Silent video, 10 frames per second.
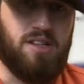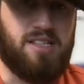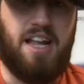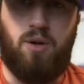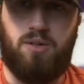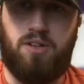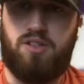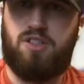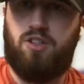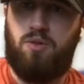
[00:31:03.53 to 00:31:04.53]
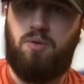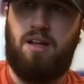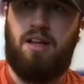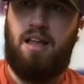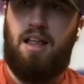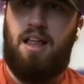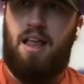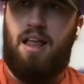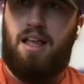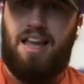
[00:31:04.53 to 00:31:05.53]
and the stakeholders to
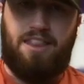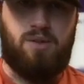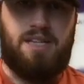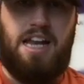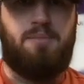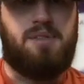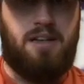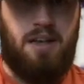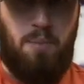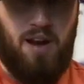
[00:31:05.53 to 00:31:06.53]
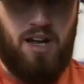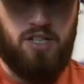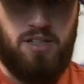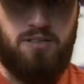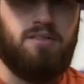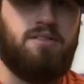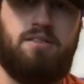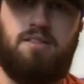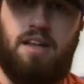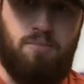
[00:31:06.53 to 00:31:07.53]
get those items into production
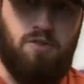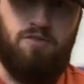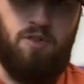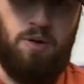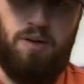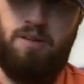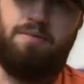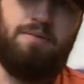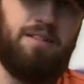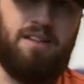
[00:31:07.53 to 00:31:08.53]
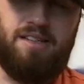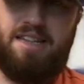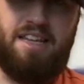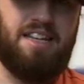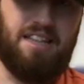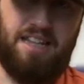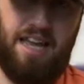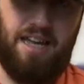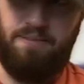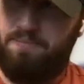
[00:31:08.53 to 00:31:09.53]
and move forward, because at the end of the
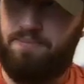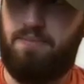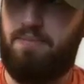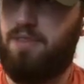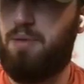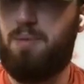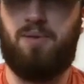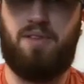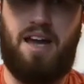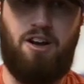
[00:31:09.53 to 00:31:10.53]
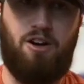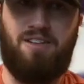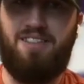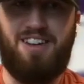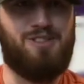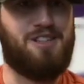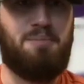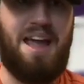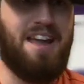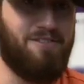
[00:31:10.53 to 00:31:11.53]
day, the people that are
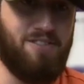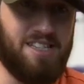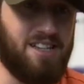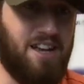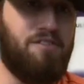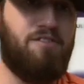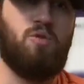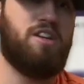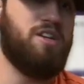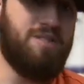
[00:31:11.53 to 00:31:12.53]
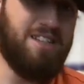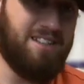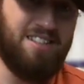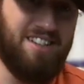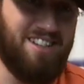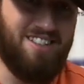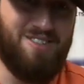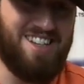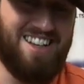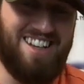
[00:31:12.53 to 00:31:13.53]
usually paying for the stuff or using
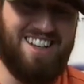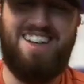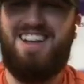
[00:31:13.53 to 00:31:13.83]
it,